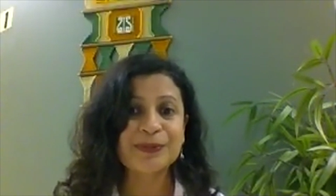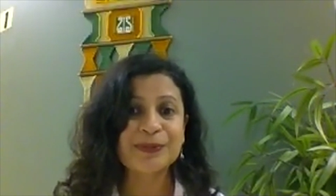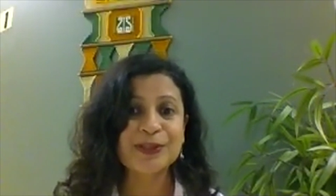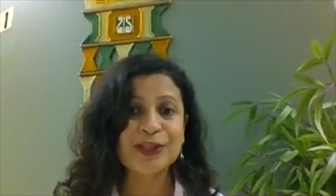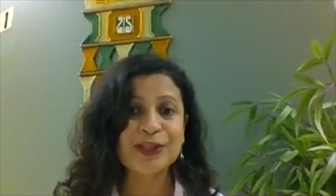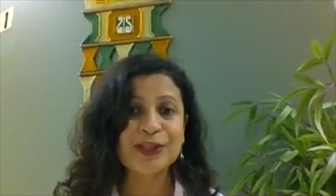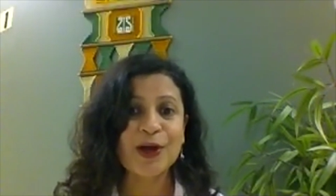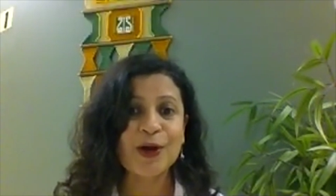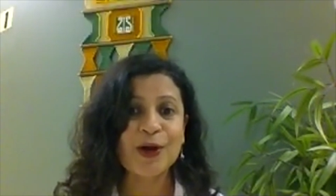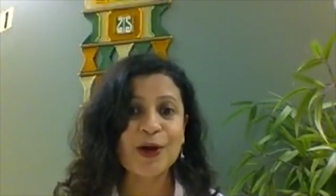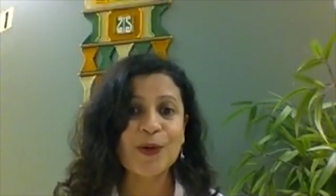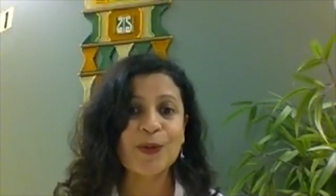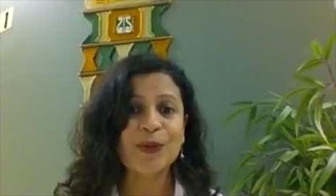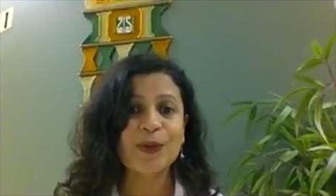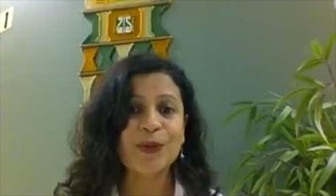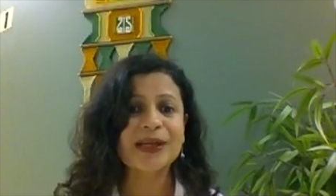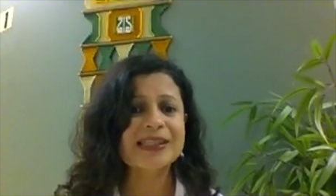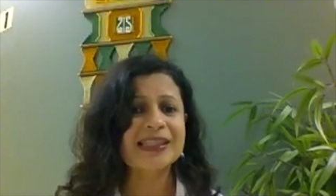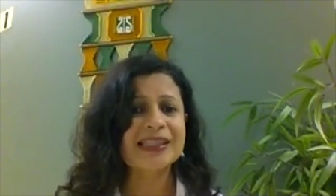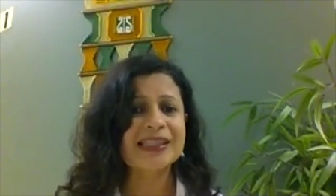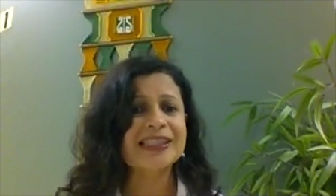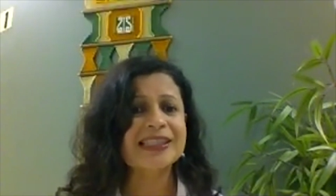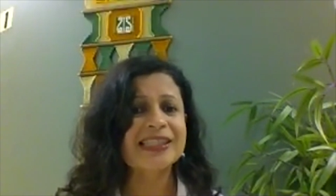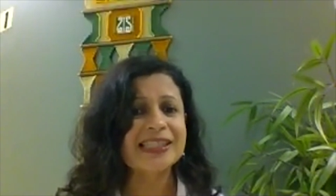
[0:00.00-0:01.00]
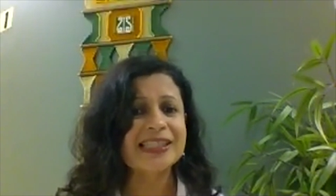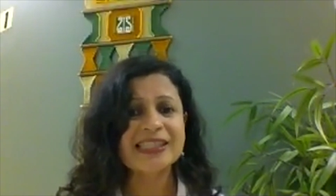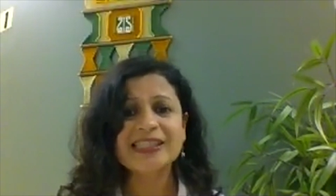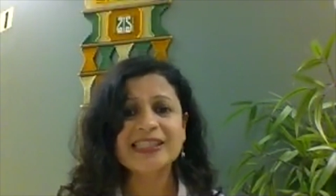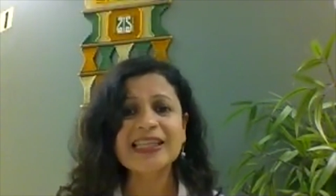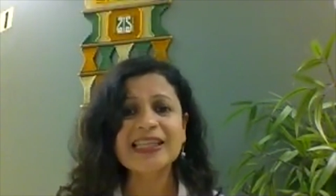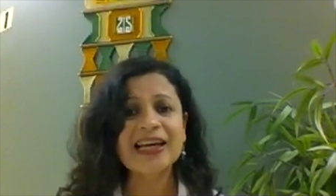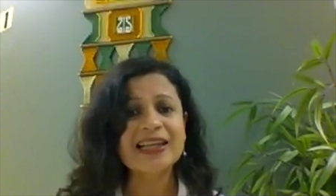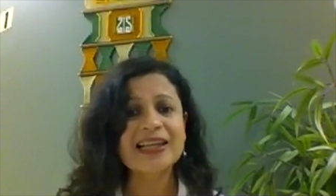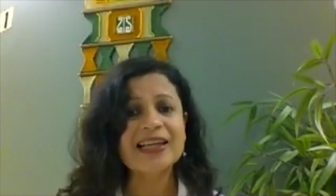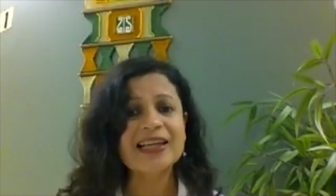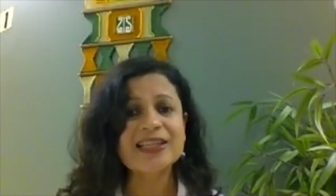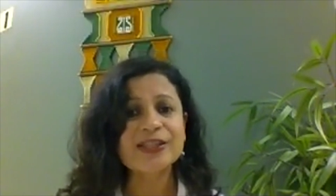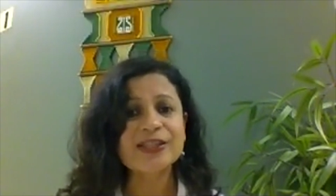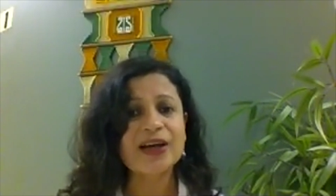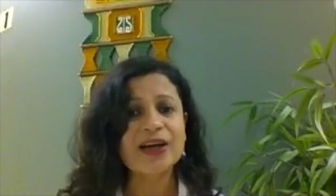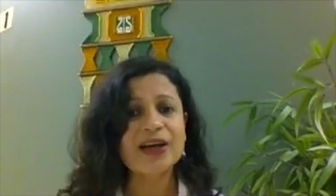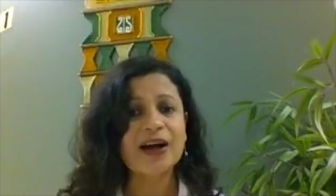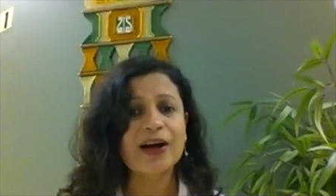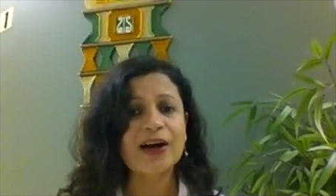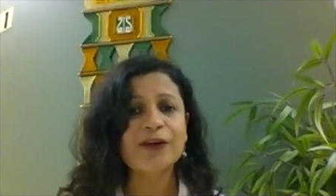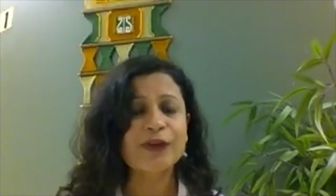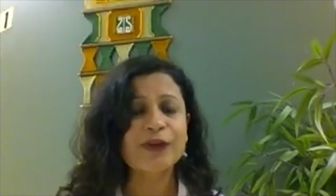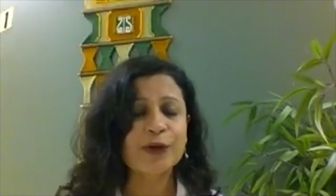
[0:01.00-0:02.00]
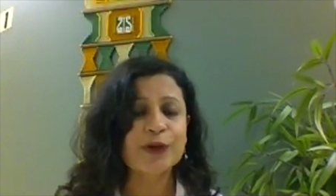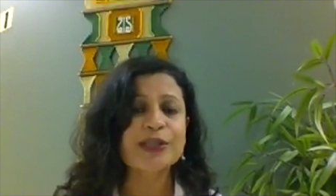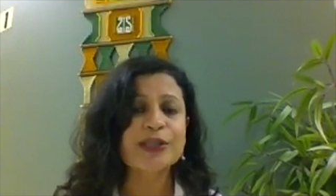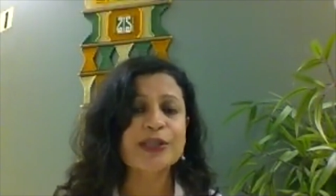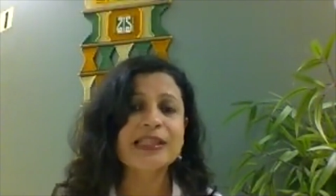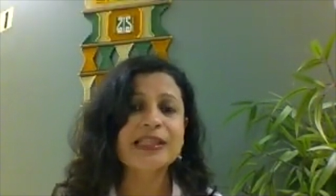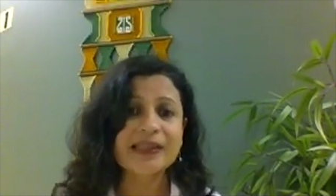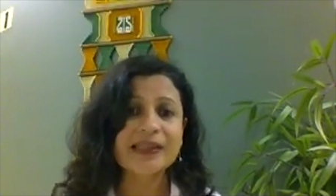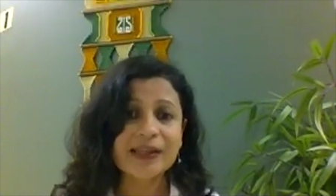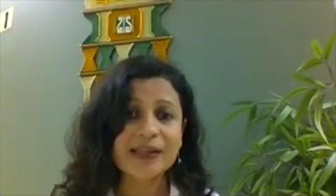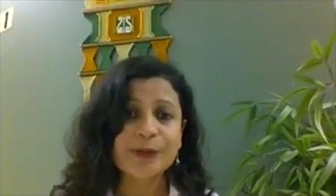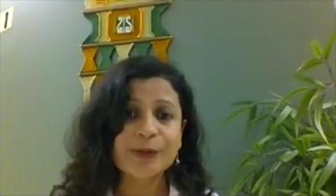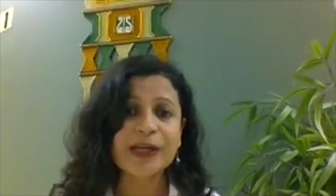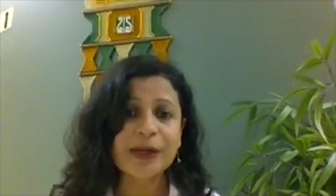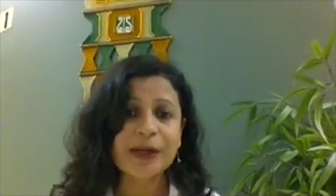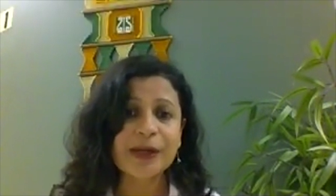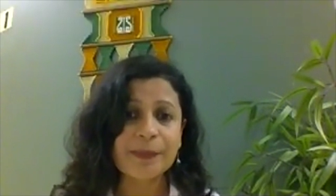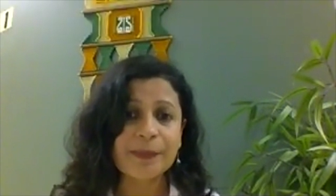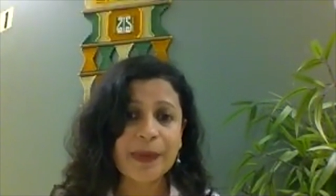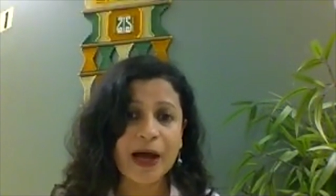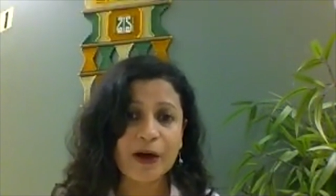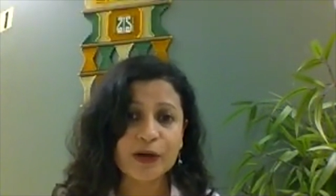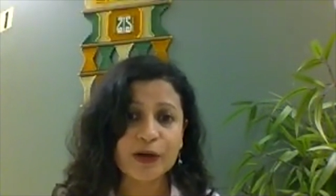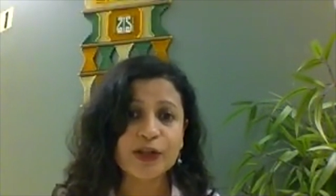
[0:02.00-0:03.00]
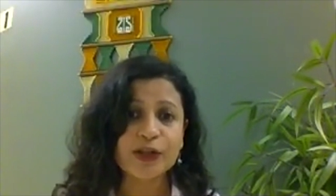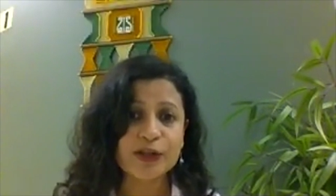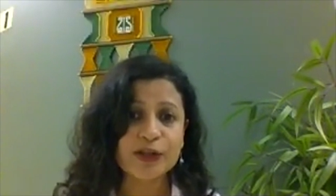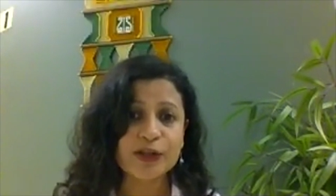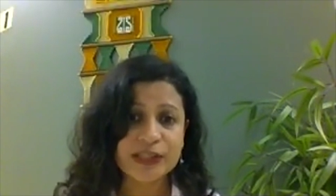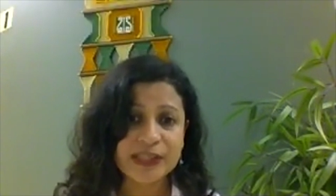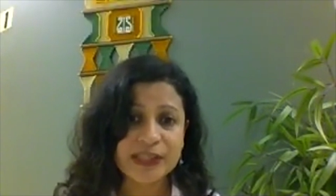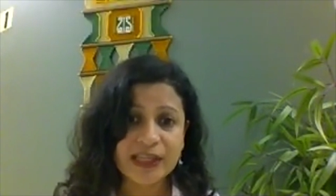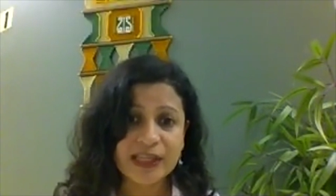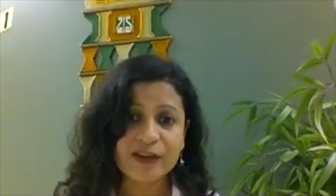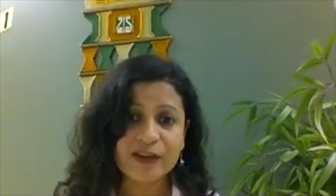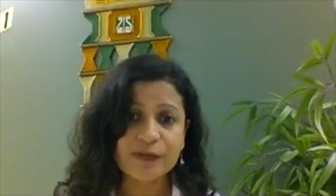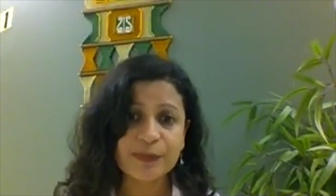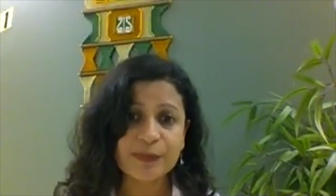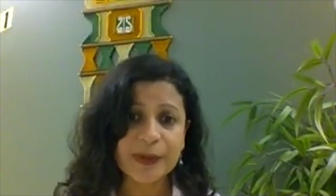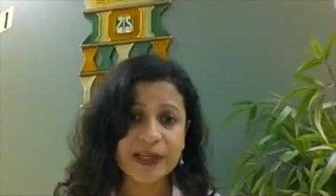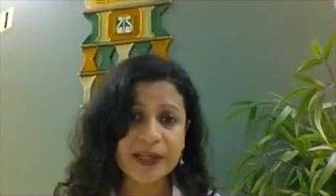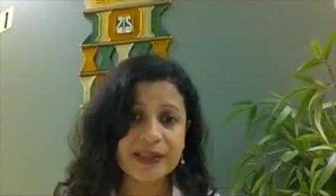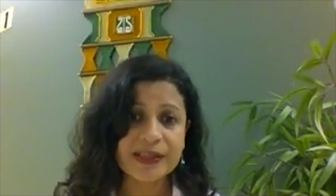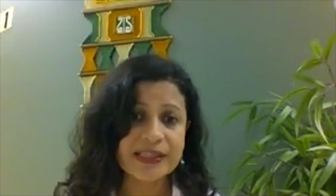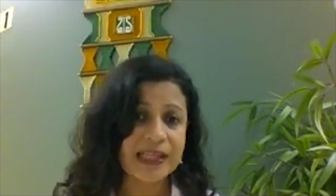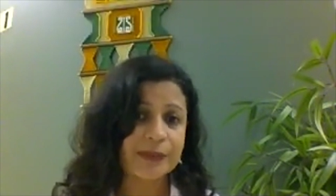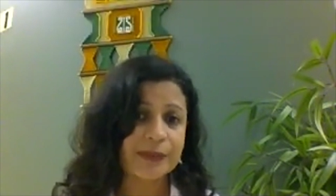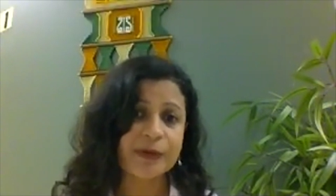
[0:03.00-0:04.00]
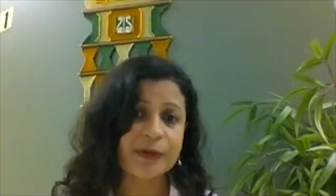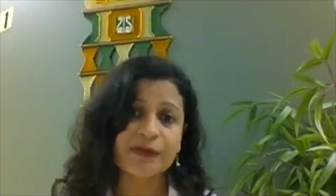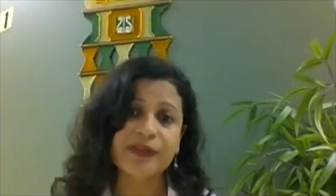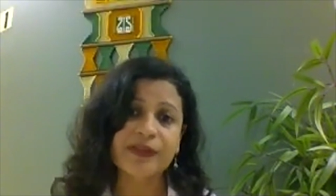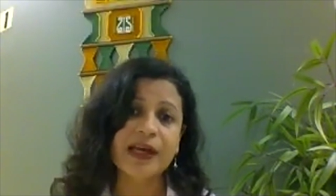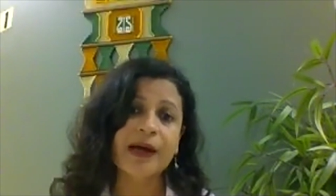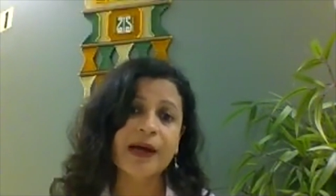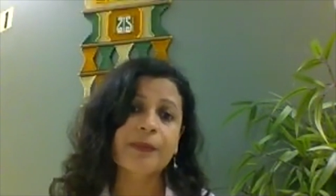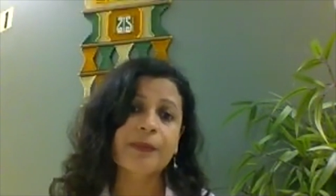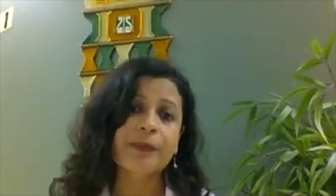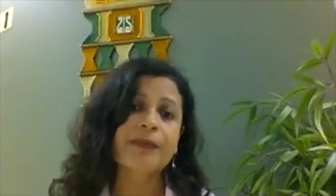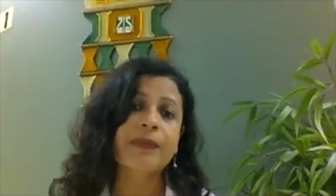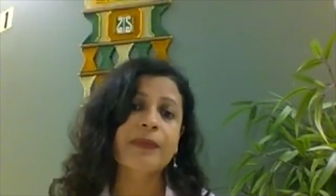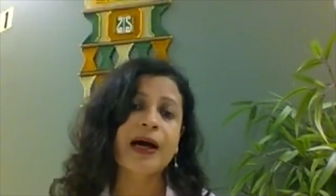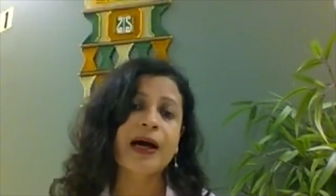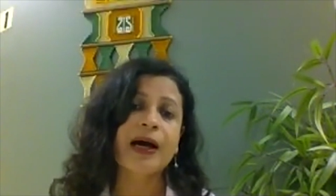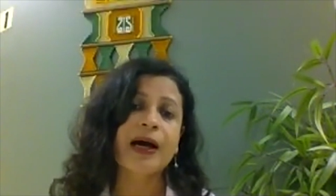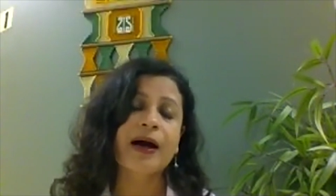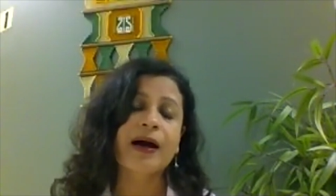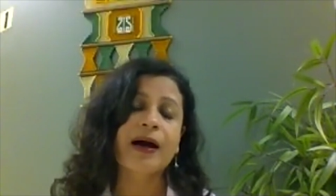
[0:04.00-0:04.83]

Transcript: So just tell us, our viewers, a little bit about yourself, because some of them